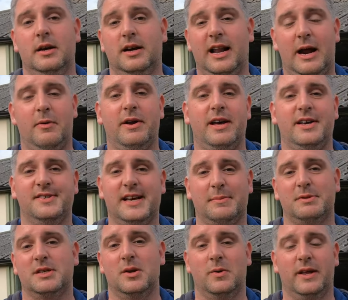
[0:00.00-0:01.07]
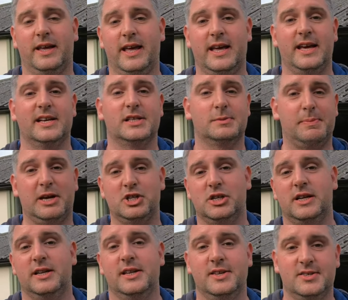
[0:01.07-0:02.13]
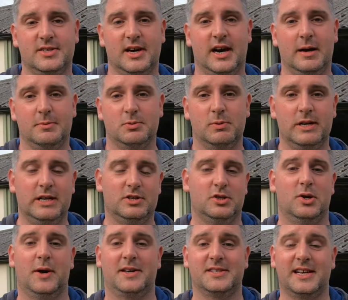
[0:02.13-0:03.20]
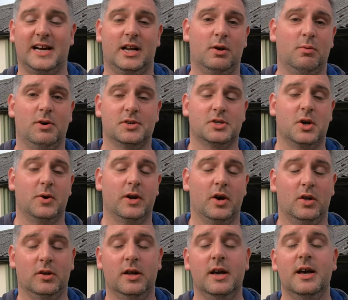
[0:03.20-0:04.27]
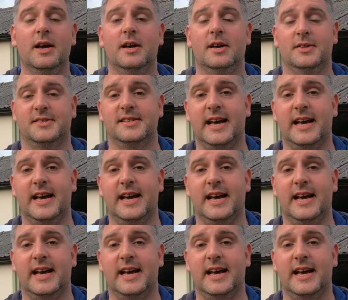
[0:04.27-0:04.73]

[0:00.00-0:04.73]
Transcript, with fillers: Clarity is absolutely key, especially in these times. We need to know exactly what is going on. Yeah. And